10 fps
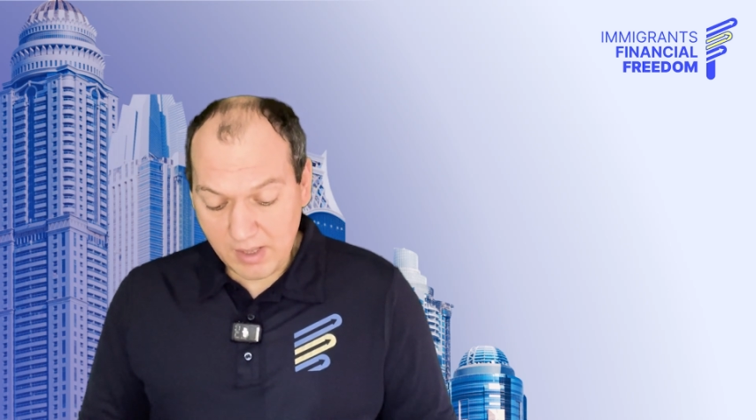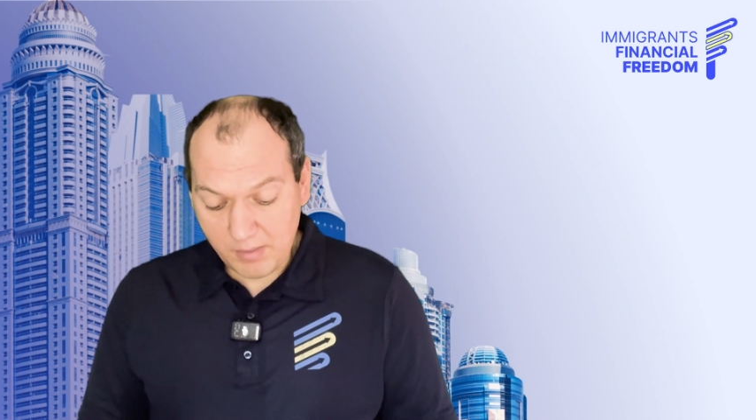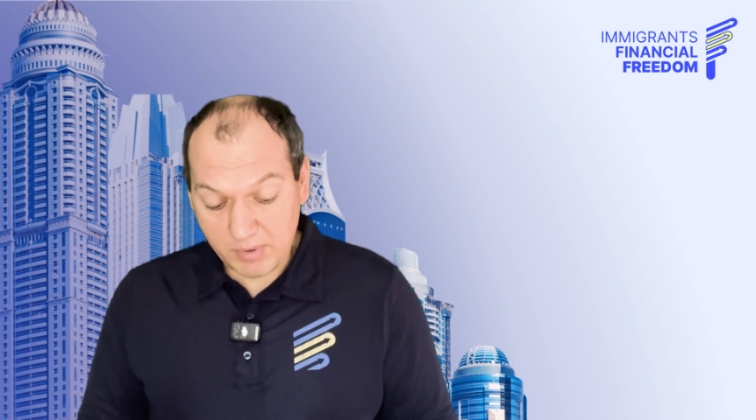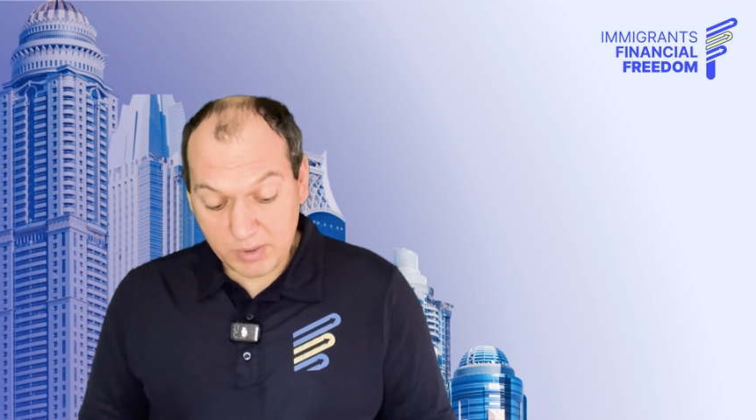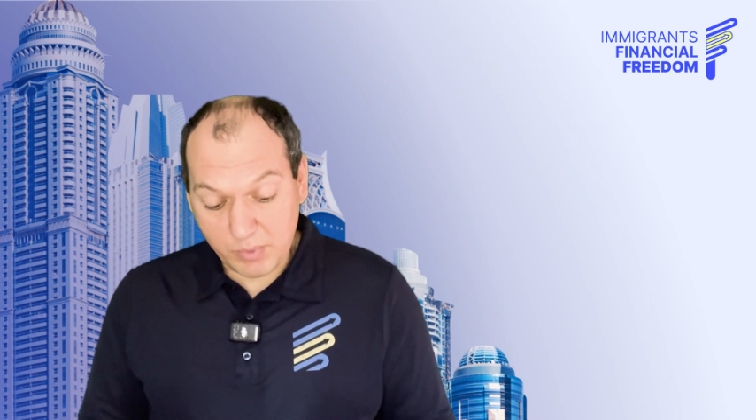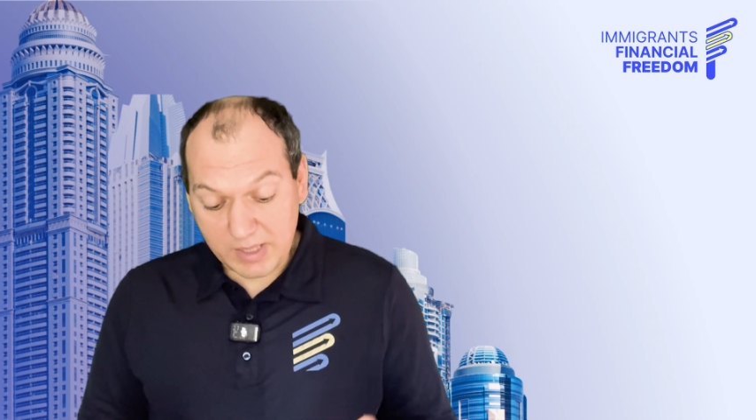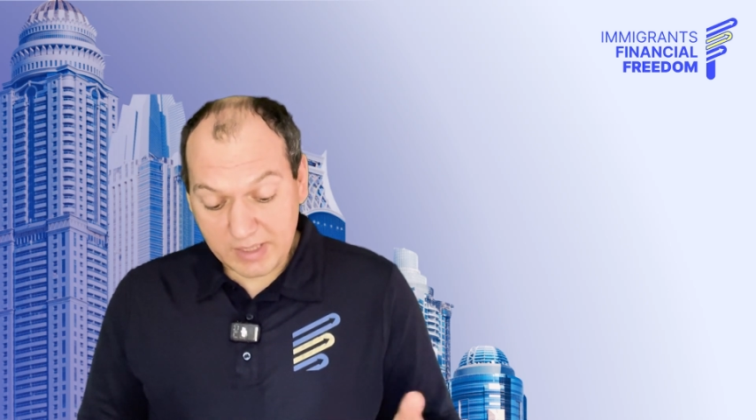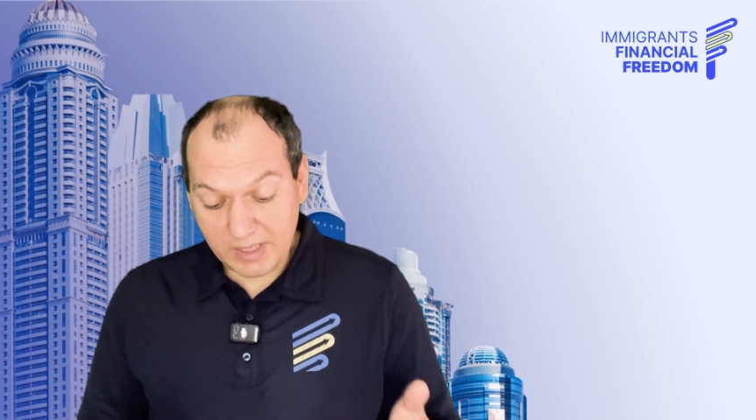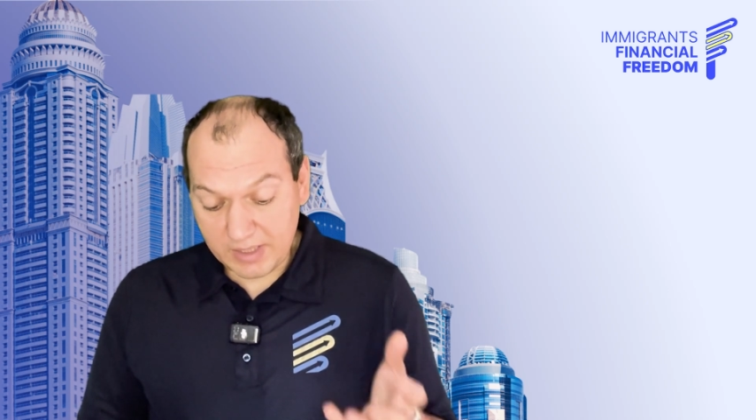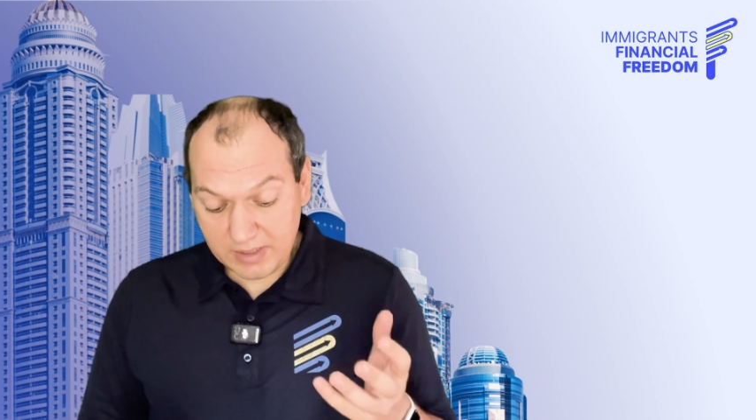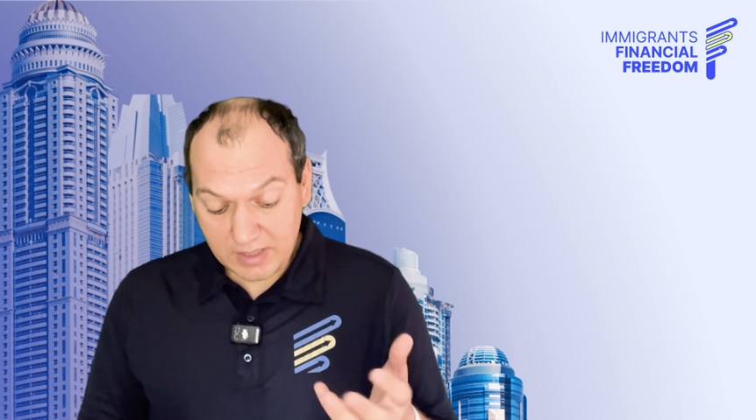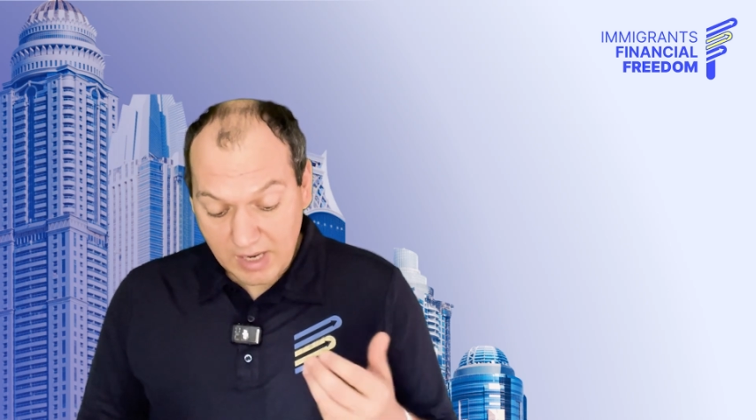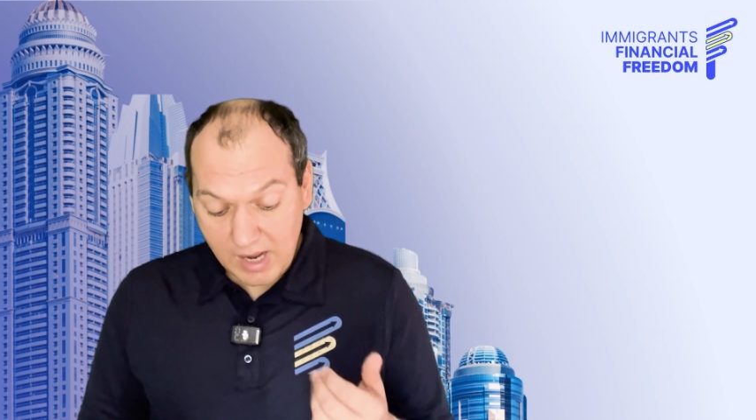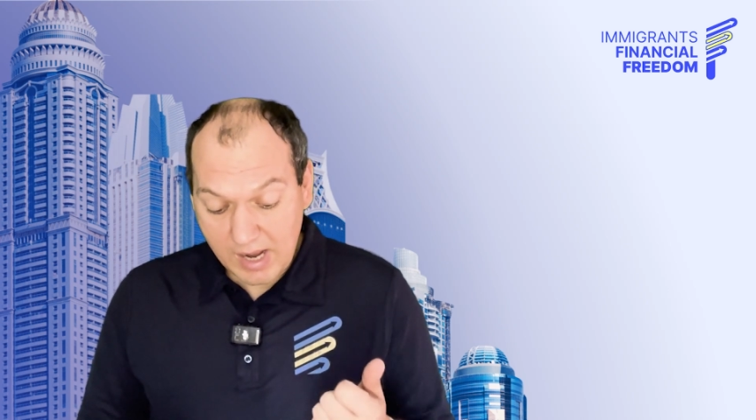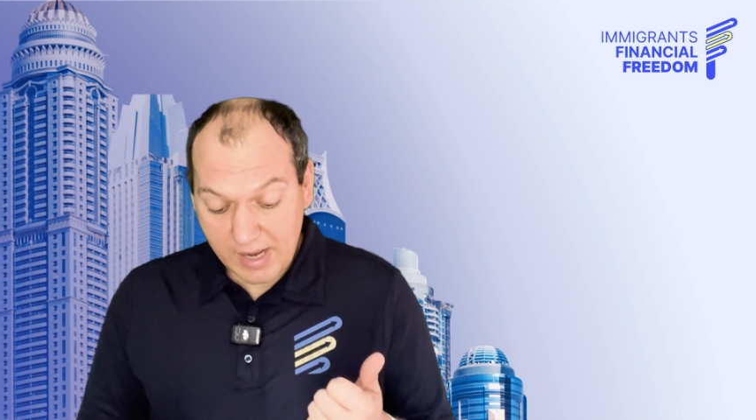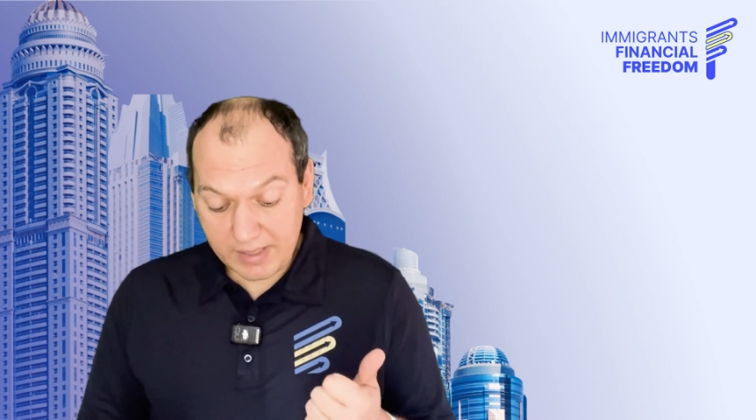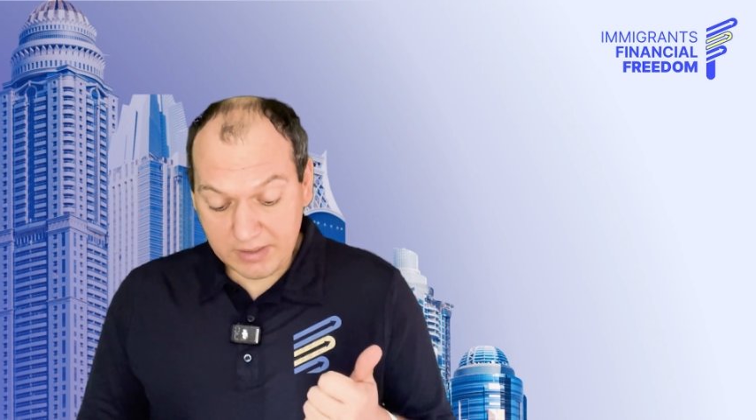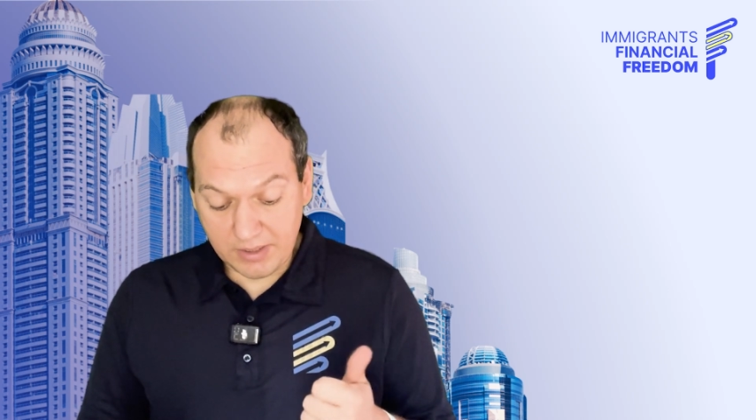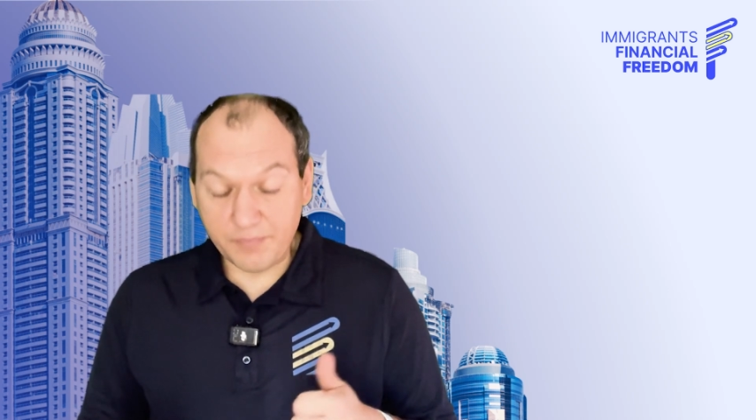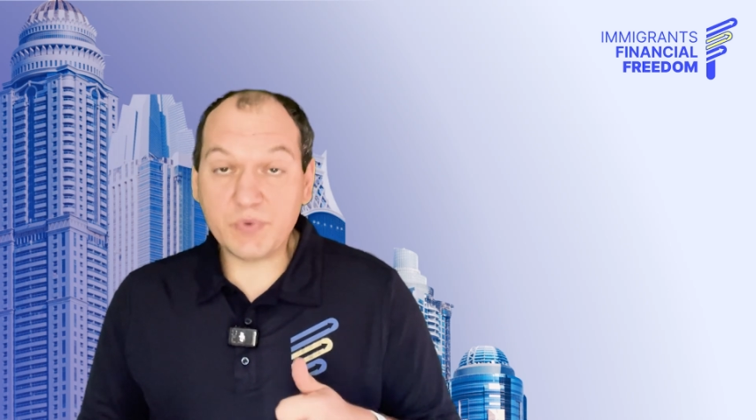But when he died,